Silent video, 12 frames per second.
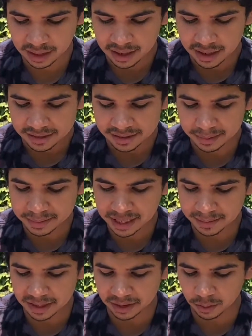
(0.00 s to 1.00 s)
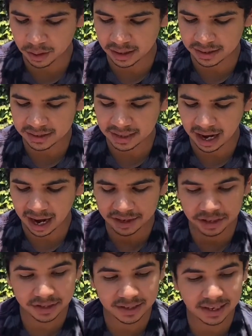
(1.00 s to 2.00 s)
Sometimes in the woods, I'd
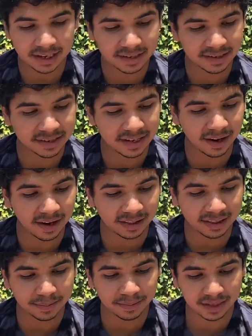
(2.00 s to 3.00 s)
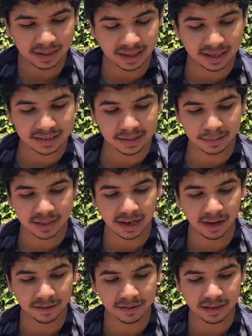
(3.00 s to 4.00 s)
just sit and stare at the things
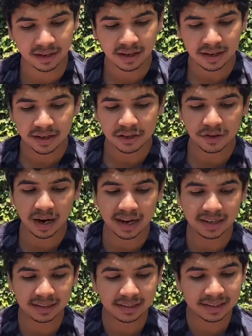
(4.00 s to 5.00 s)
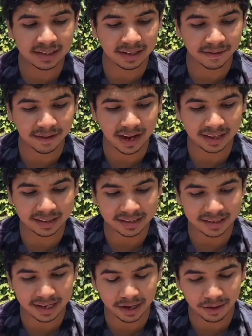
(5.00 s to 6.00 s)
themselves, trying to divine the
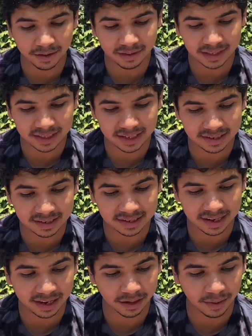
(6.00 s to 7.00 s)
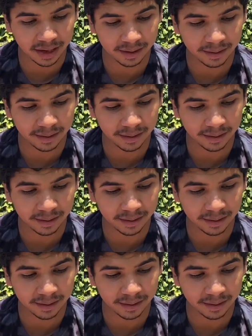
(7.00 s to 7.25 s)
secret of existence anyway.